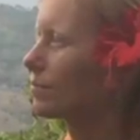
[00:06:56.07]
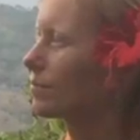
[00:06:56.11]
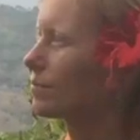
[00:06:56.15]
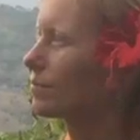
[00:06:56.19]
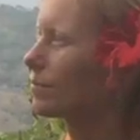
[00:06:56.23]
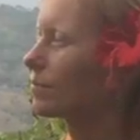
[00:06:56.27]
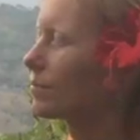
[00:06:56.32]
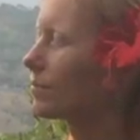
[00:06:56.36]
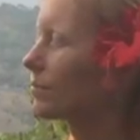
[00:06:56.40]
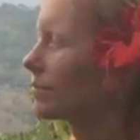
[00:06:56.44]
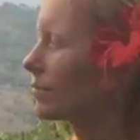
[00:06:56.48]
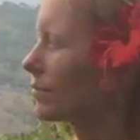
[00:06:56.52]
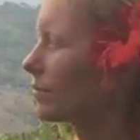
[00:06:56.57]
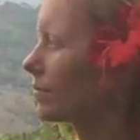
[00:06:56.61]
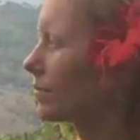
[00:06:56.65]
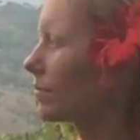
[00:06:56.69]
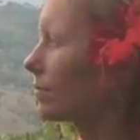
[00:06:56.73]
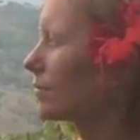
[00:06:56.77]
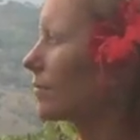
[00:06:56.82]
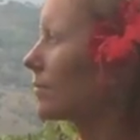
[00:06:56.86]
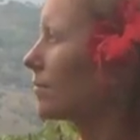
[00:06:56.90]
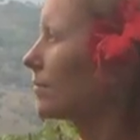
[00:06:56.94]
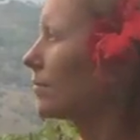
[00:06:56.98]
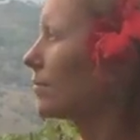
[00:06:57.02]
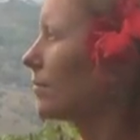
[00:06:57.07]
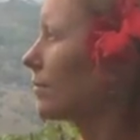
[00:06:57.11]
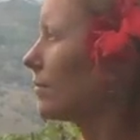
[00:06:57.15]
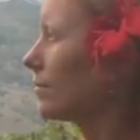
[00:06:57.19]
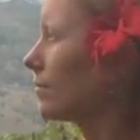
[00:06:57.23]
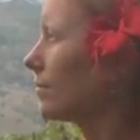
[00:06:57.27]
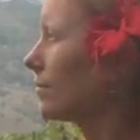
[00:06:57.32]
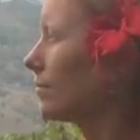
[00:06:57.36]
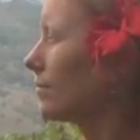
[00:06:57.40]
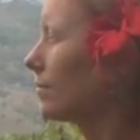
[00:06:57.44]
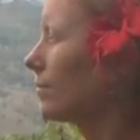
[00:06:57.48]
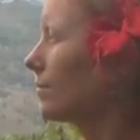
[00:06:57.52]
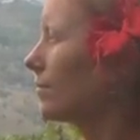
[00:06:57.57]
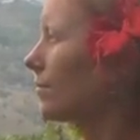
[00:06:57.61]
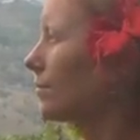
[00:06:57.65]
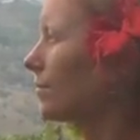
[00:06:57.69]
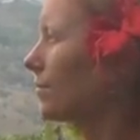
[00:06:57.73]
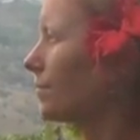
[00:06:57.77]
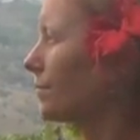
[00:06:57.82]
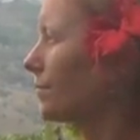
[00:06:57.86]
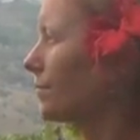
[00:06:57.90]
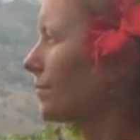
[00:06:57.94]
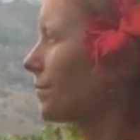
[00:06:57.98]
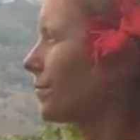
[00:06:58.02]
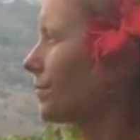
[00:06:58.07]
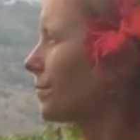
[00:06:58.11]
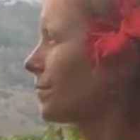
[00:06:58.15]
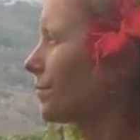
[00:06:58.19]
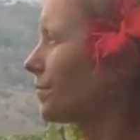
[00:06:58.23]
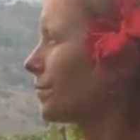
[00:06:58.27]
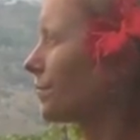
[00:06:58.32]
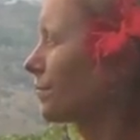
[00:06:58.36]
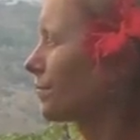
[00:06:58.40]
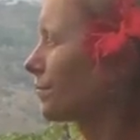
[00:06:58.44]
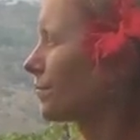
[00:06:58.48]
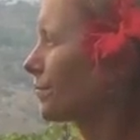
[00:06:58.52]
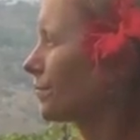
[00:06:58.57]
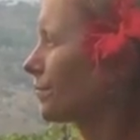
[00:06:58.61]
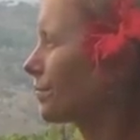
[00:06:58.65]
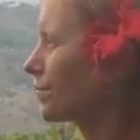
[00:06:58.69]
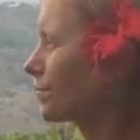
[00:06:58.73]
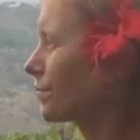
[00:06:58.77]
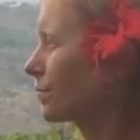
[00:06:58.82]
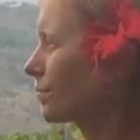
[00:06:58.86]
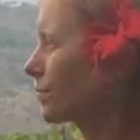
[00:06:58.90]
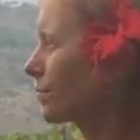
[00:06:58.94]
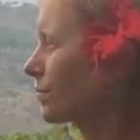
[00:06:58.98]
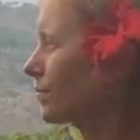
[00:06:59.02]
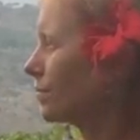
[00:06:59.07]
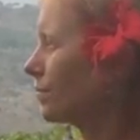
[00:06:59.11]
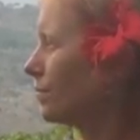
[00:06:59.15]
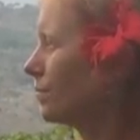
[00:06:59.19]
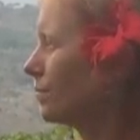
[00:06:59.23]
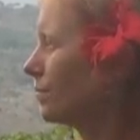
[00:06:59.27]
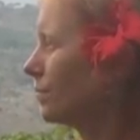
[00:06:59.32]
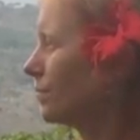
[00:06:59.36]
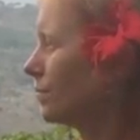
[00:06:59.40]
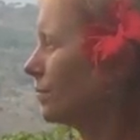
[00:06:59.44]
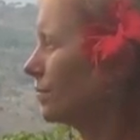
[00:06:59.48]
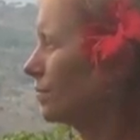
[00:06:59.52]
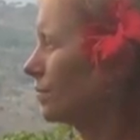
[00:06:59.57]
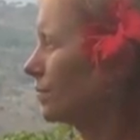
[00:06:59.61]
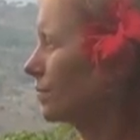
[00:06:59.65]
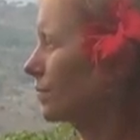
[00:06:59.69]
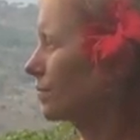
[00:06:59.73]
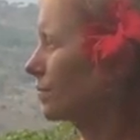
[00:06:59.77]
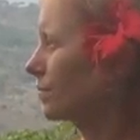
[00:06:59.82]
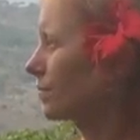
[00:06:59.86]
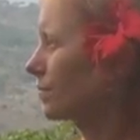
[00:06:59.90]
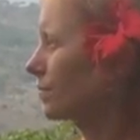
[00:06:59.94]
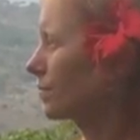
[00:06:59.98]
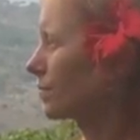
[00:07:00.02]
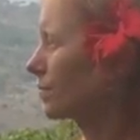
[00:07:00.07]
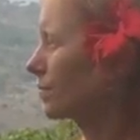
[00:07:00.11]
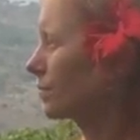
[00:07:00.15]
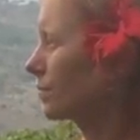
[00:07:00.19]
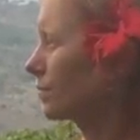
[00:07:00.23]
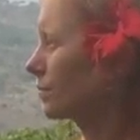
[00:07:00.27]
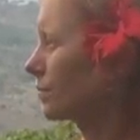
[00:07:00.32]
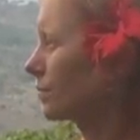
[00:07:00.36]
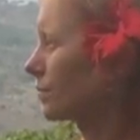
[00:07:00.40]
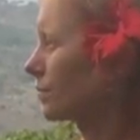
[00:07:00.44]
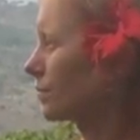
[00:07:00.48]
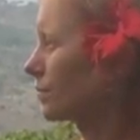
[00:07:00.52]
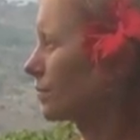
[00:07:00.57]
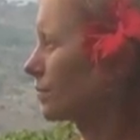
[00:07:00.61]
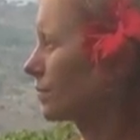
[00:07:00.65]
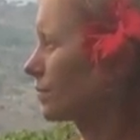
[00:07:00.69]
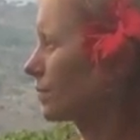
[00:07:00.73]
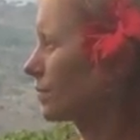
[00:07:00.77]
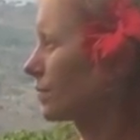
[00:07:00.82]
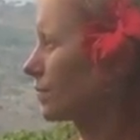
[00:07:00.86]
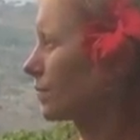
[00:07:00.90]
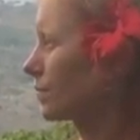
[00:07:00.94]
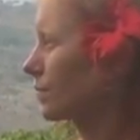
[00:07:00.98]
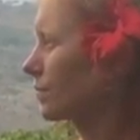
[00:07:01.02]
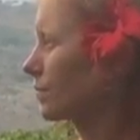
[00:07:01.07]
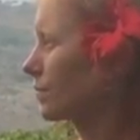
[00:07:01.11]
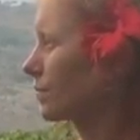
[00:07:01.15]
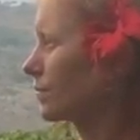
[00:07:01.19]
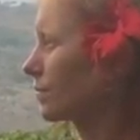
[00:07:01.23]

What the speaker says: (silent)